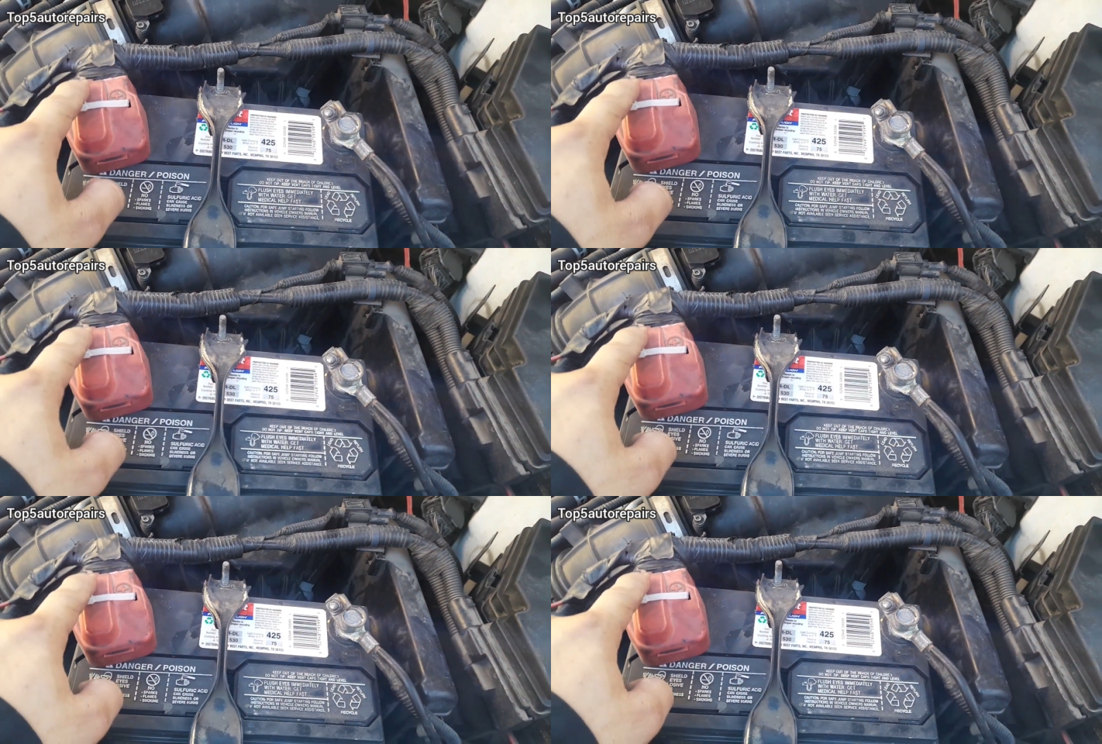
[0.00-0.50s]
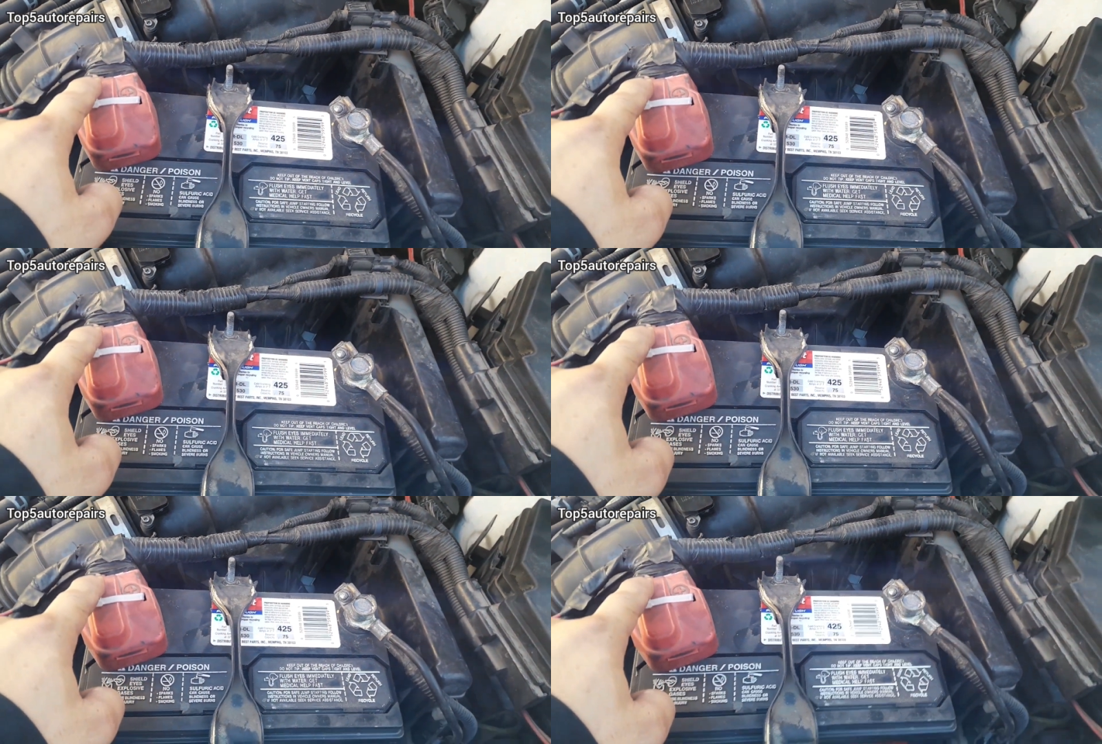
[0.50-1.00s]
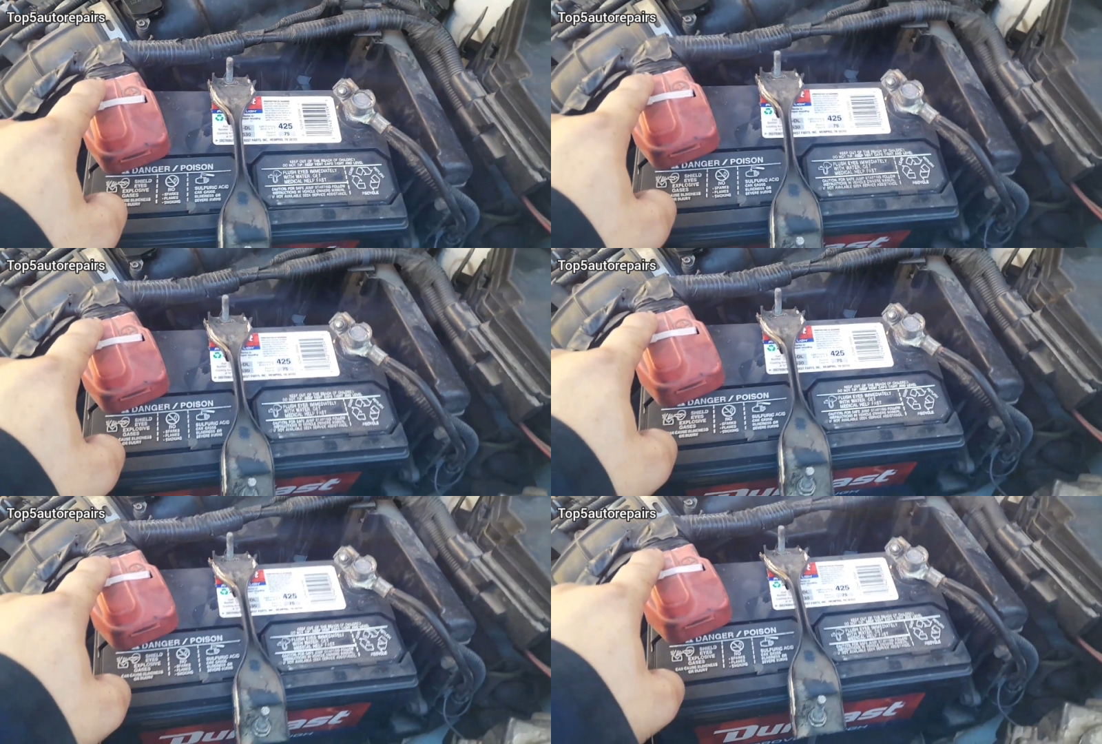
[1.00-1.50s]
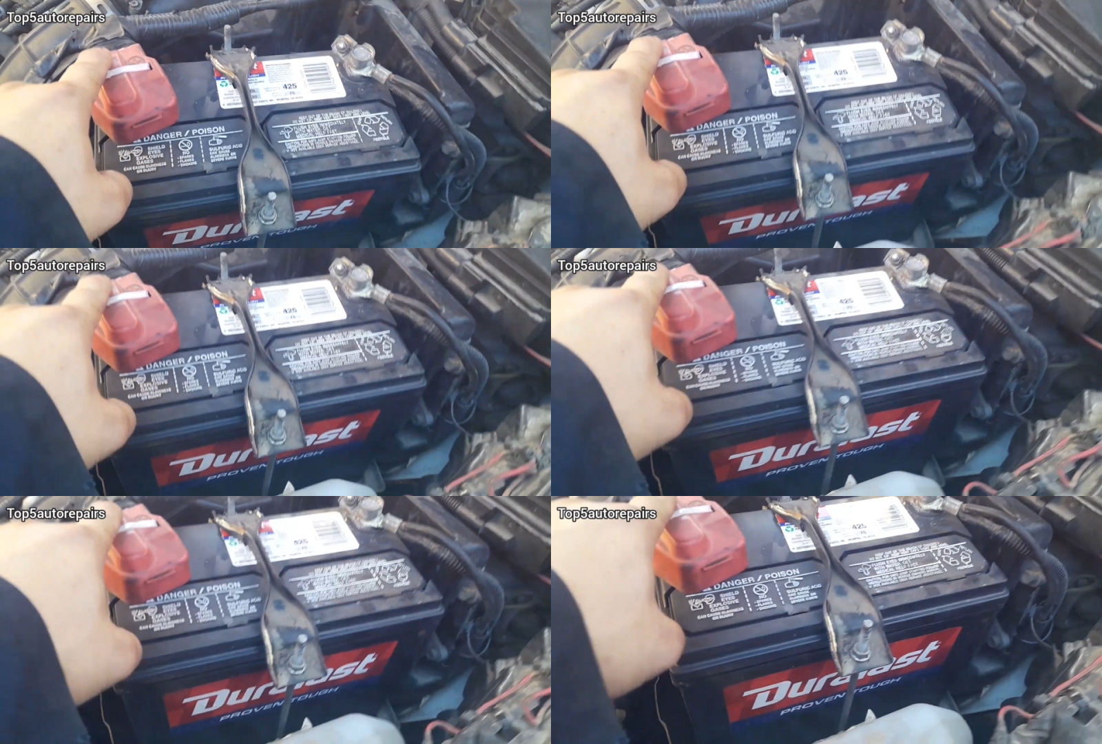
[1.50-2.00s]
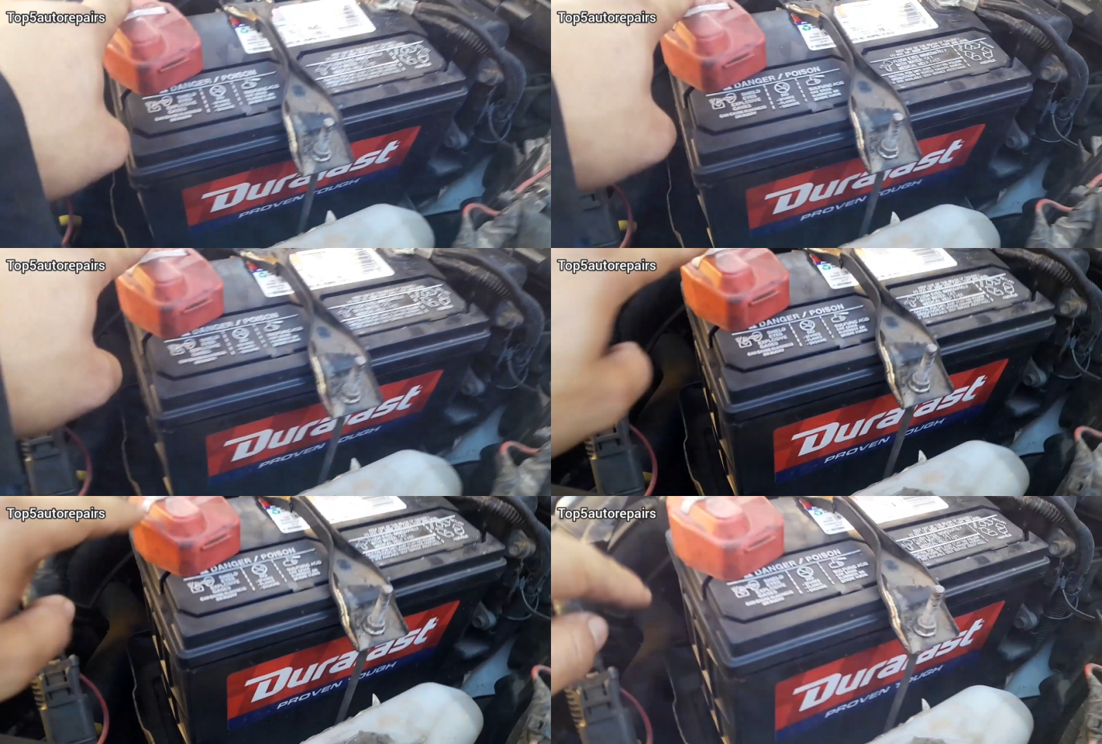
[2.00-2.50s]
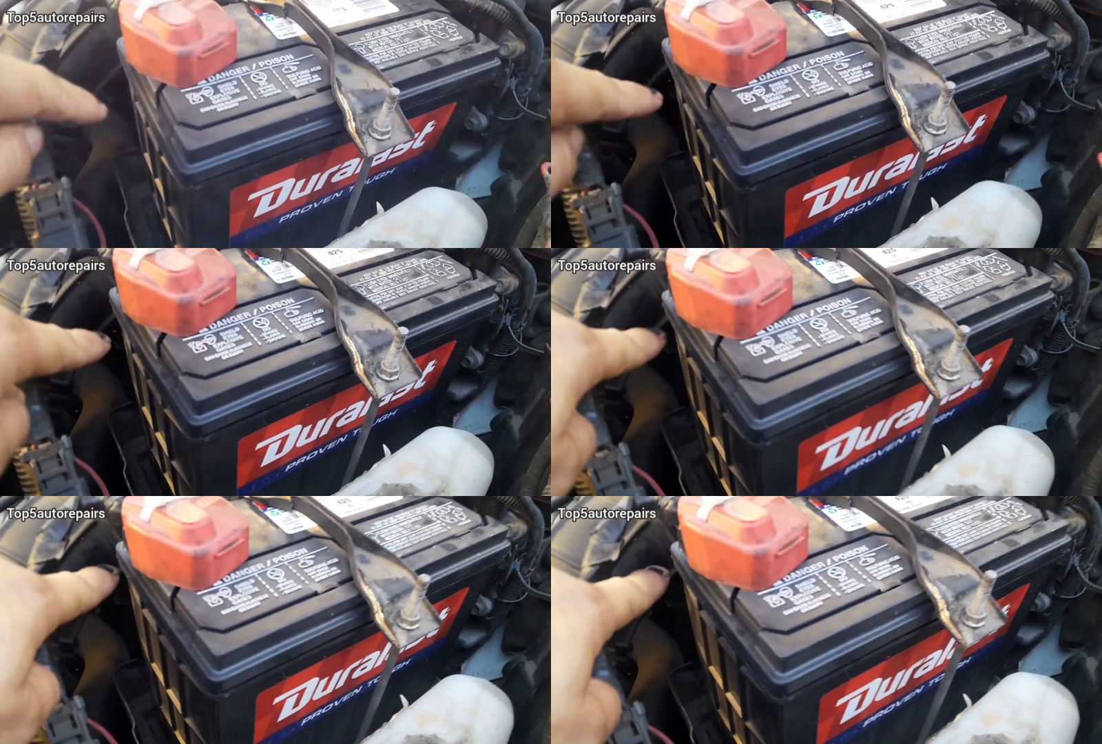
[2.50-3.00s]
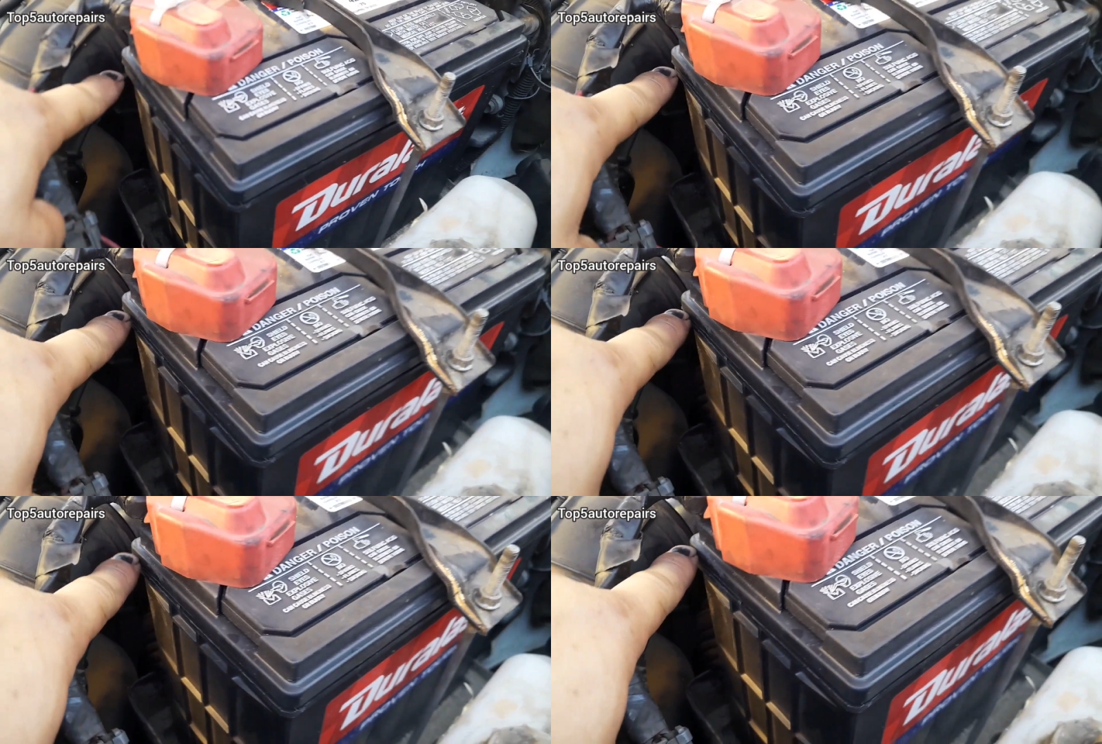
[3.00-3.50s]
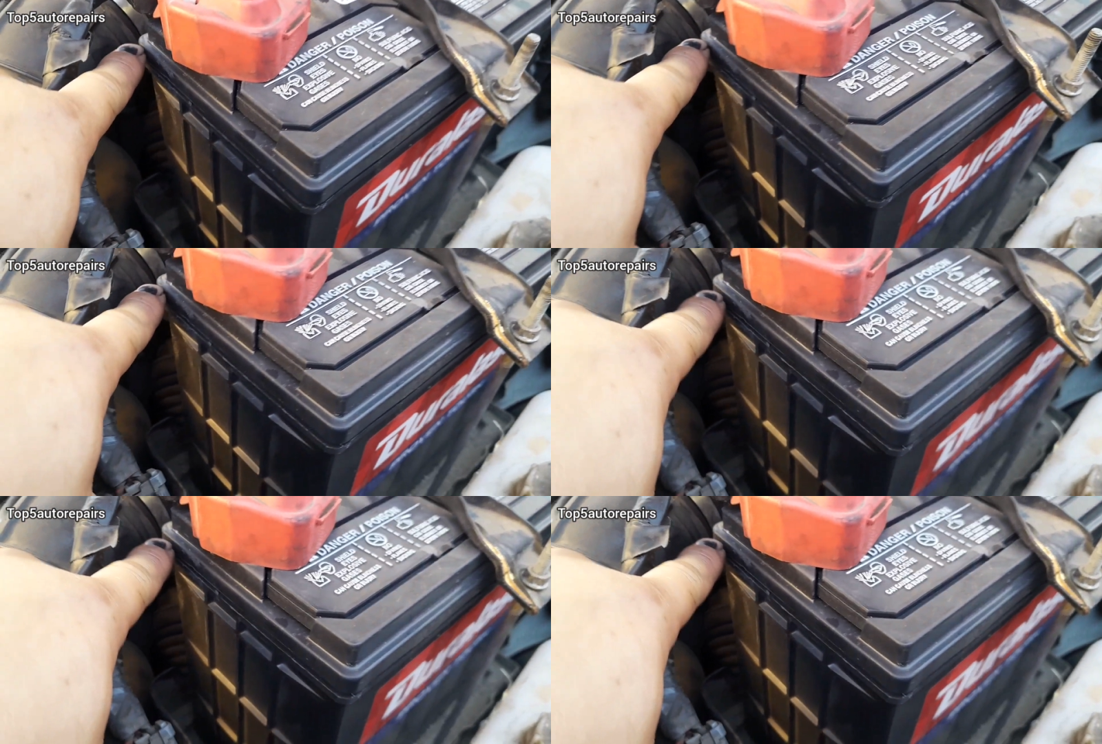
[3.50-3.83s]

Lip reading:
(no speaker visible)